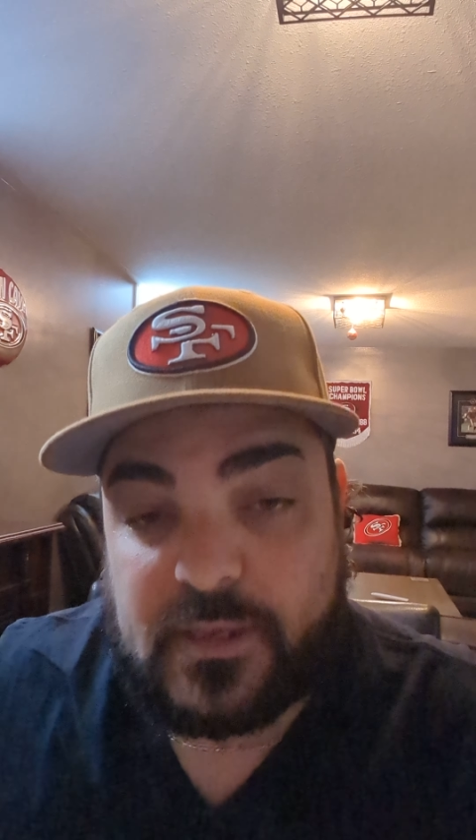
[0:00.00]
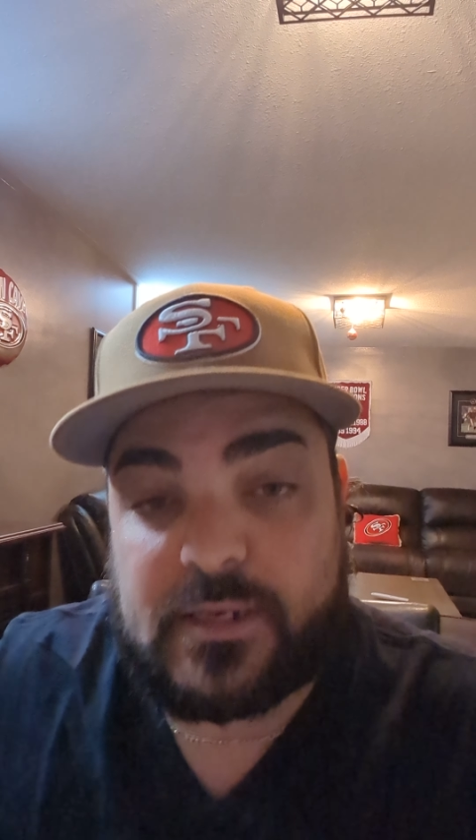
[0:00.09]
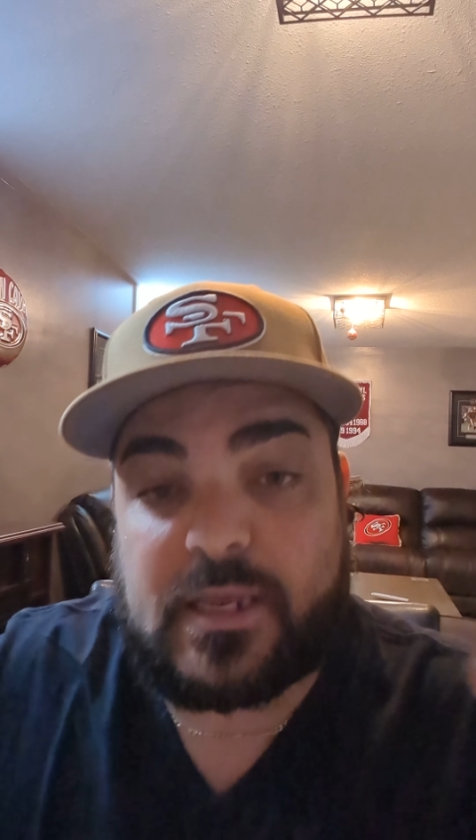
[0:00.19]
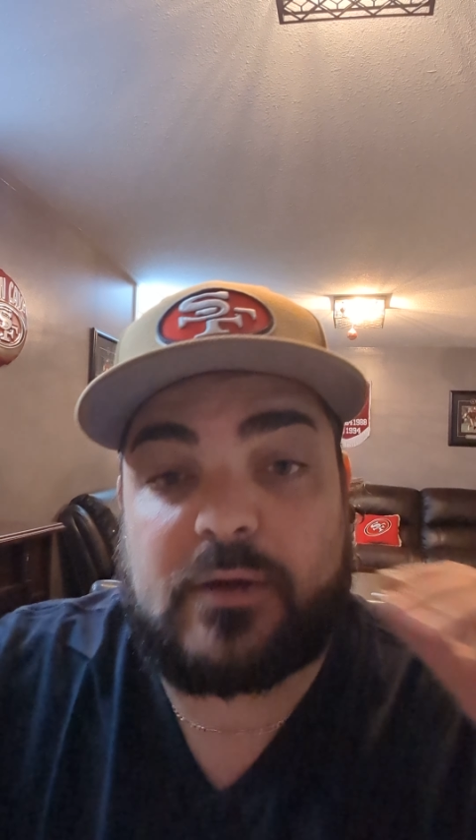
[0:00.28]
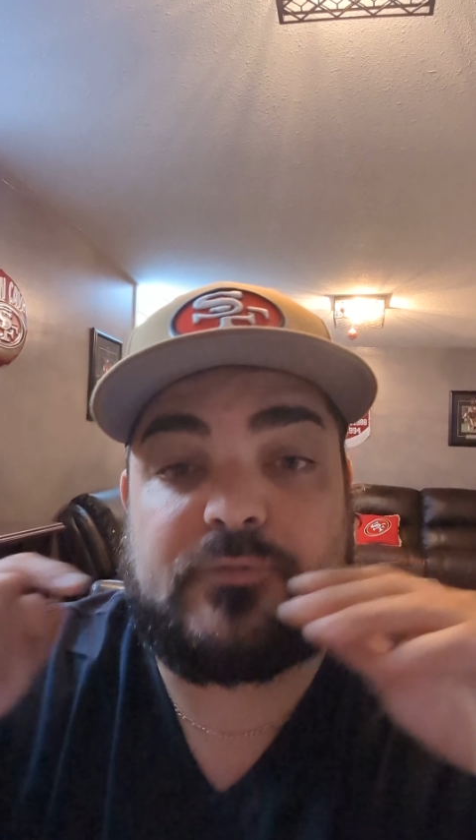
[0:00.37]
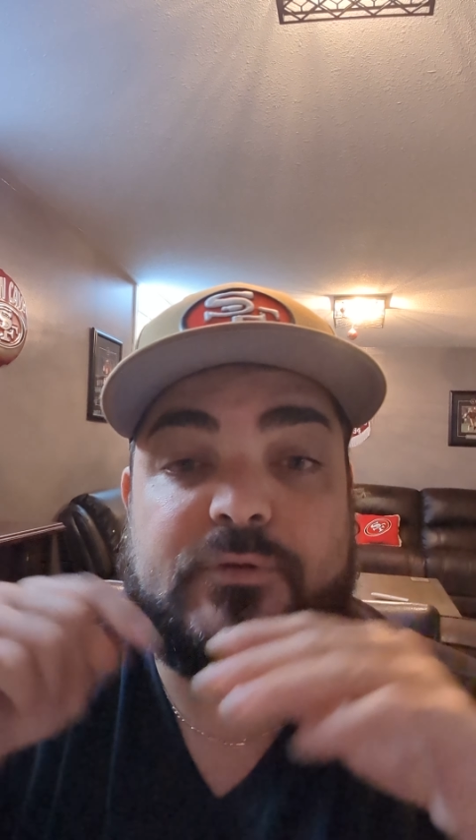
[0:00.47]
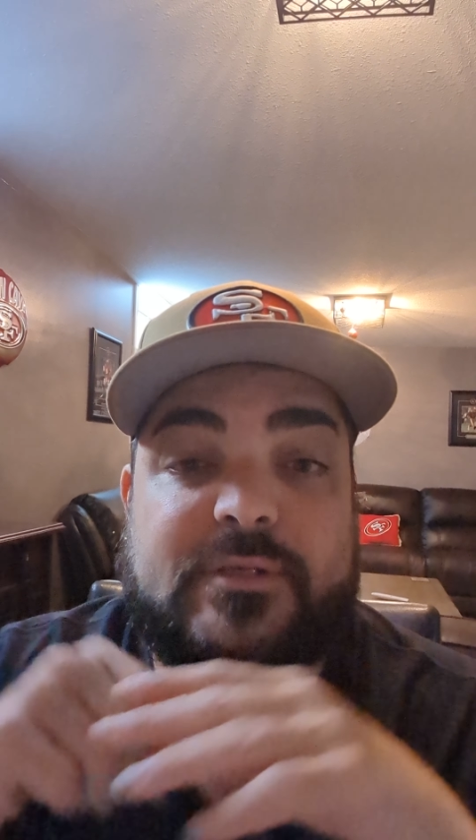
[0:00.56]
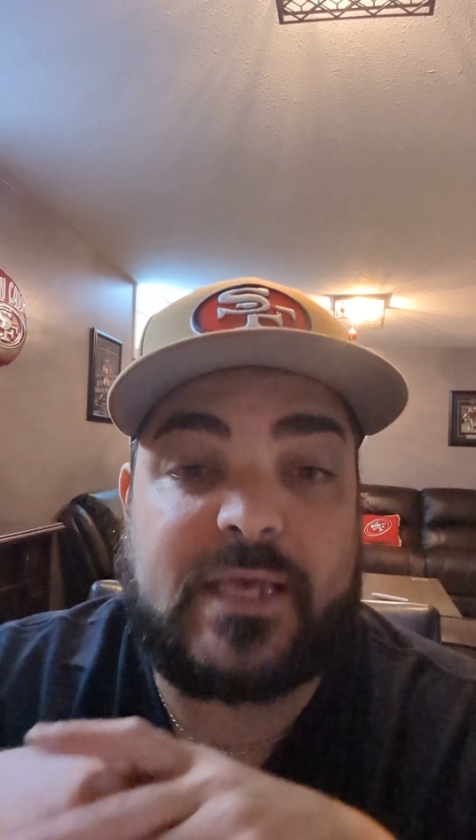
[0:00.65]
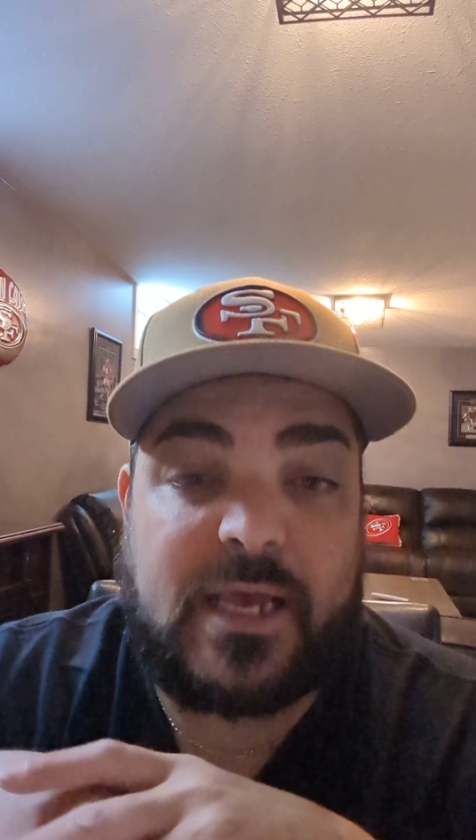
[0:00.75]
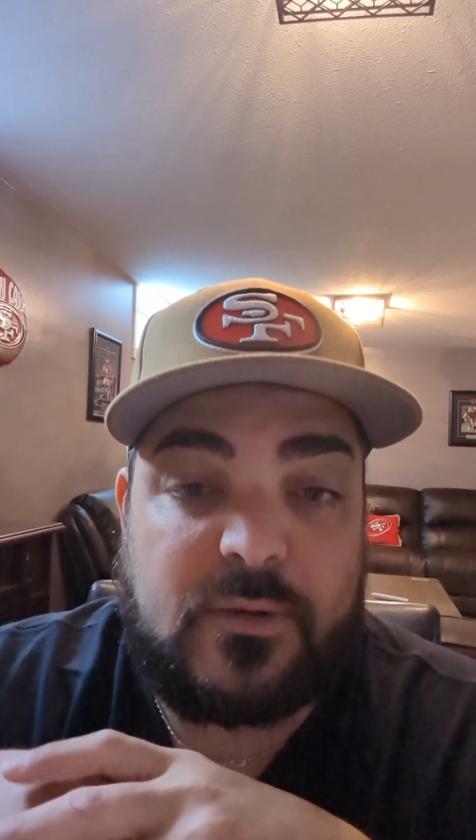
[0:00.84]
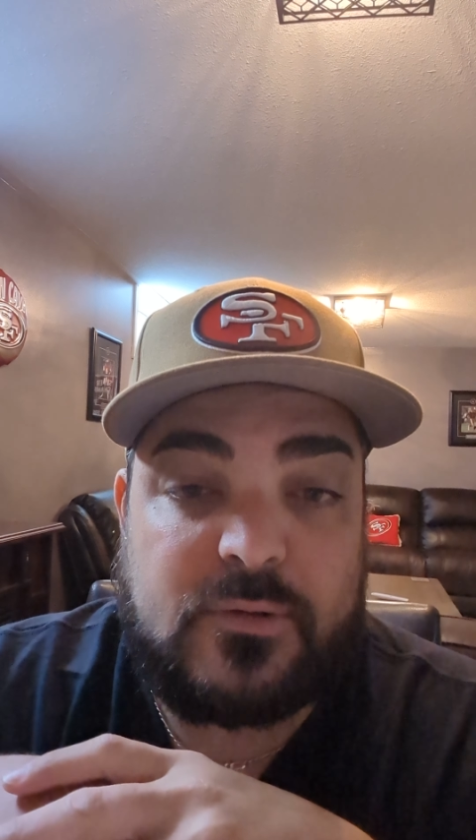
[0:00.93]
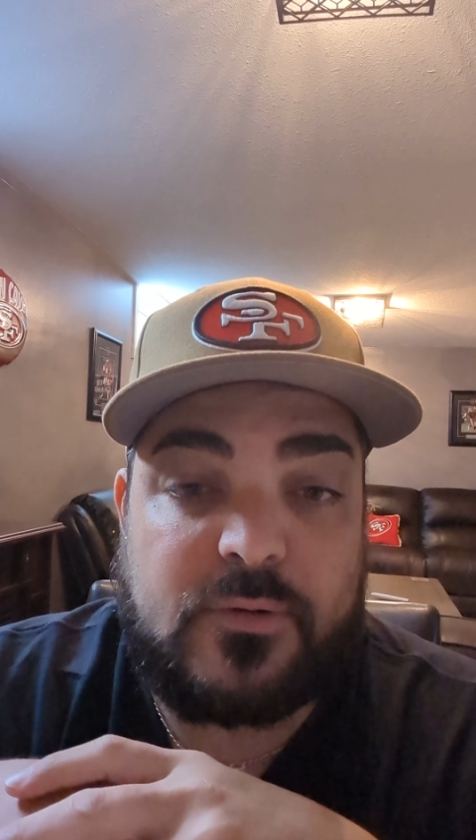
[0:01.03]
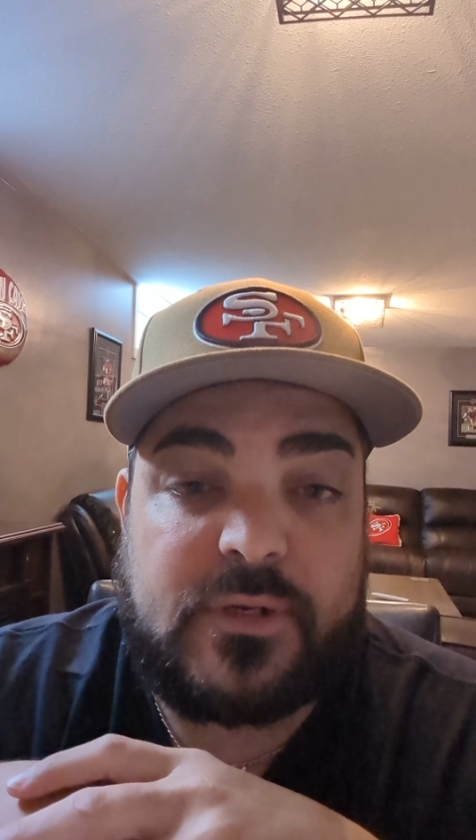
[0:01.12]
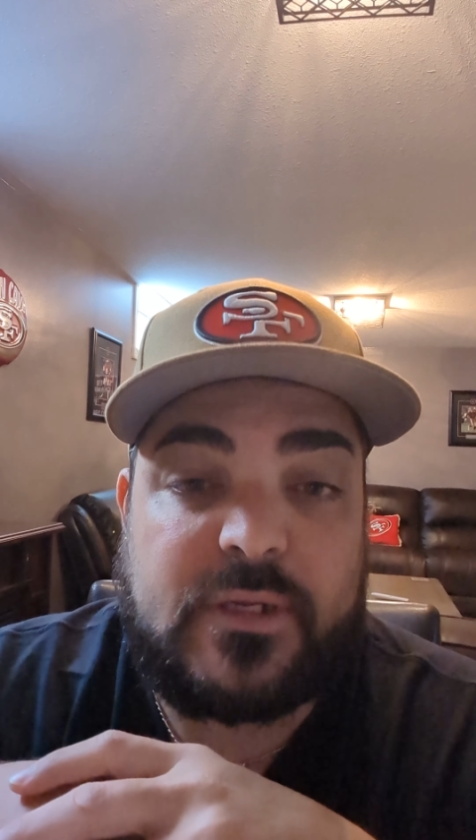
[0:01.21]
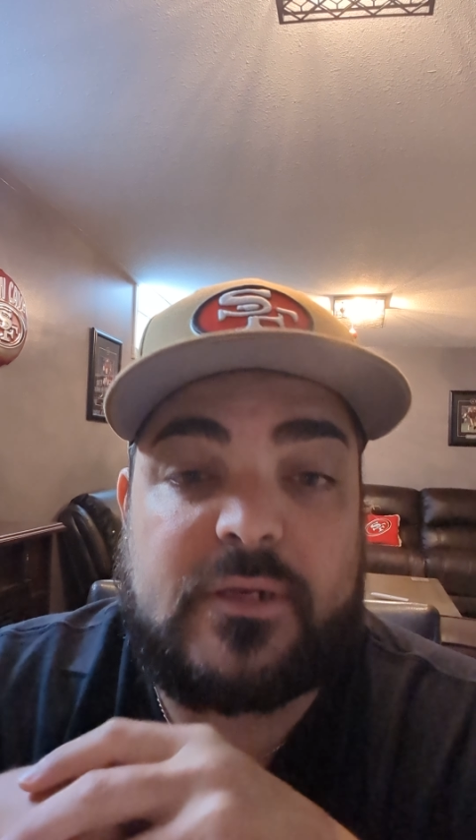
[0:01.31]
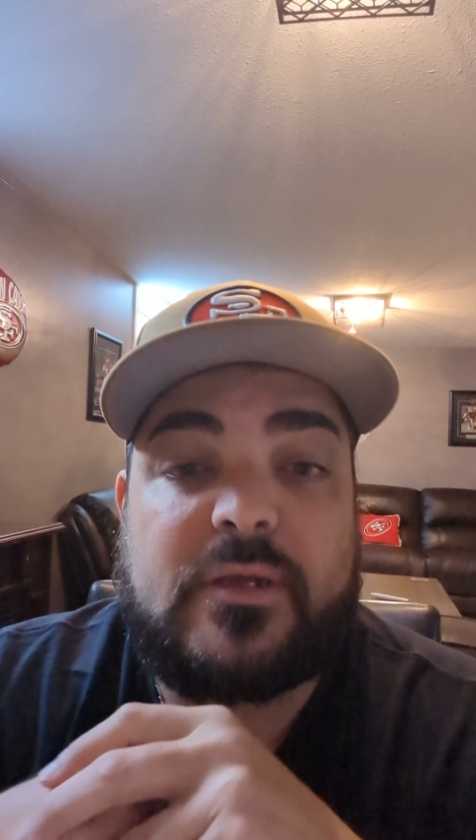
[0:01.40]
And now if you download
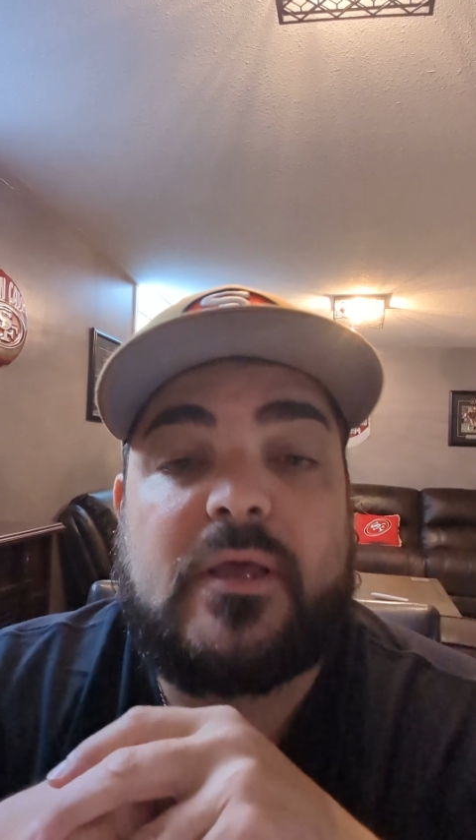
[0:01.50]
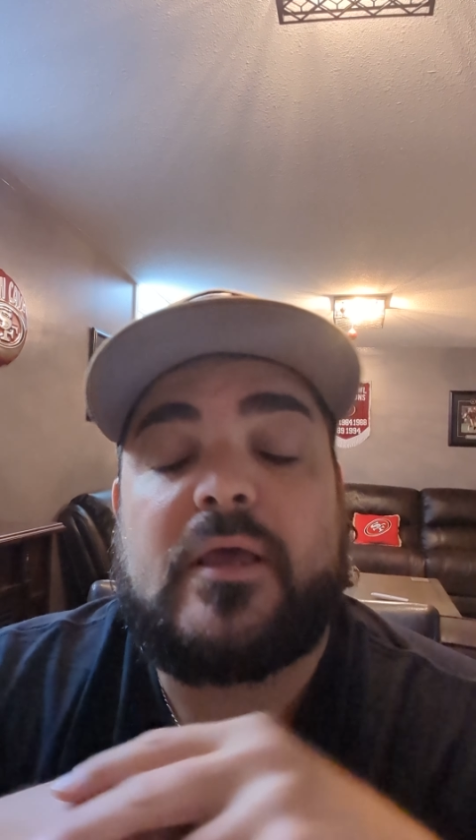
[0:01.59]
it